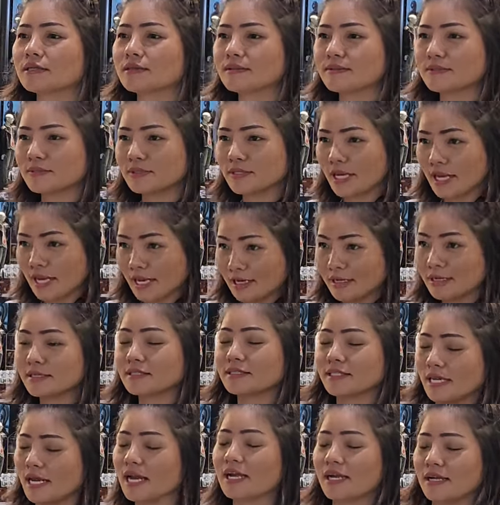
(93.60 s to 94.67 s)
Yeah, Doi Chang.
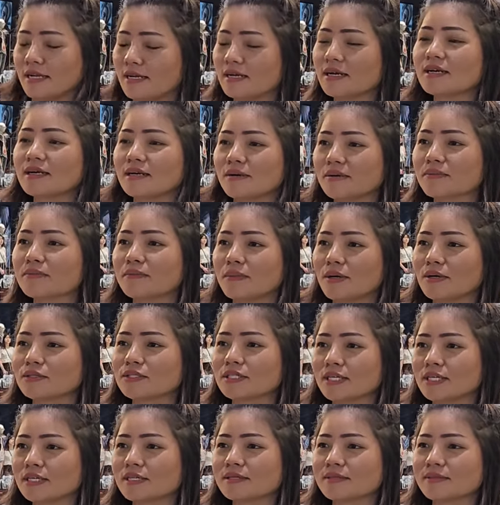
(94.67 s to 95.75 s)
Yeah, yeah.
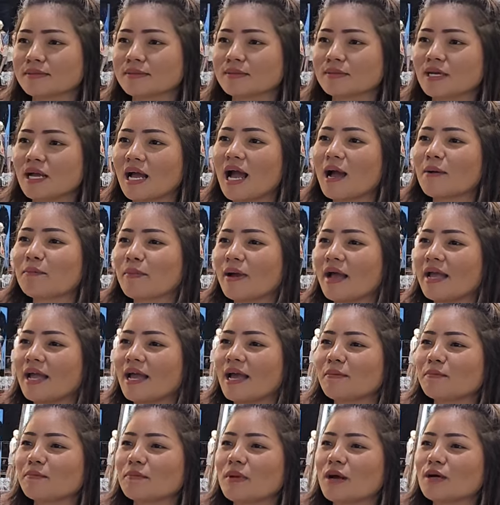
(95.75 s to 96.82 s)
I, I
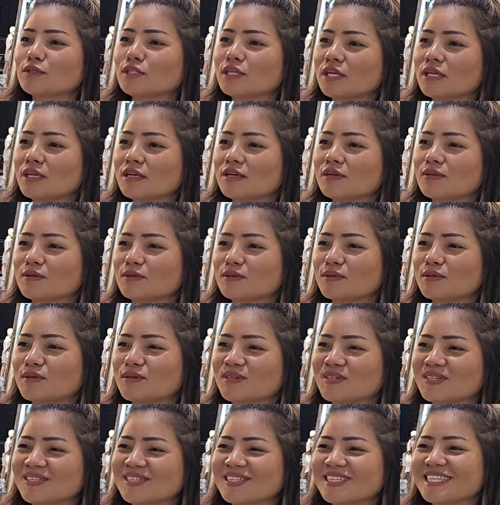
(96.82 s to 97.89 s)
am mountain
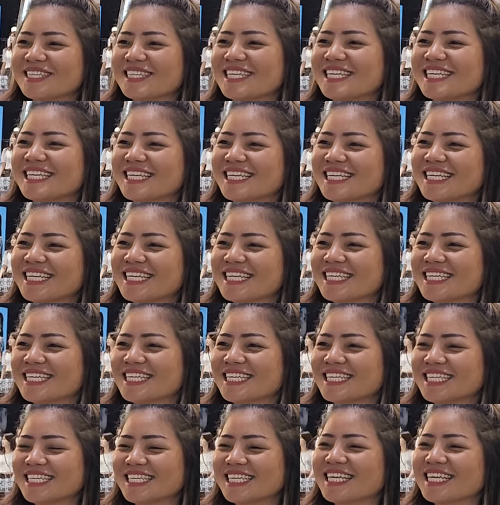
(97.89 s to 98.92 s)
girl. You're from the mountain.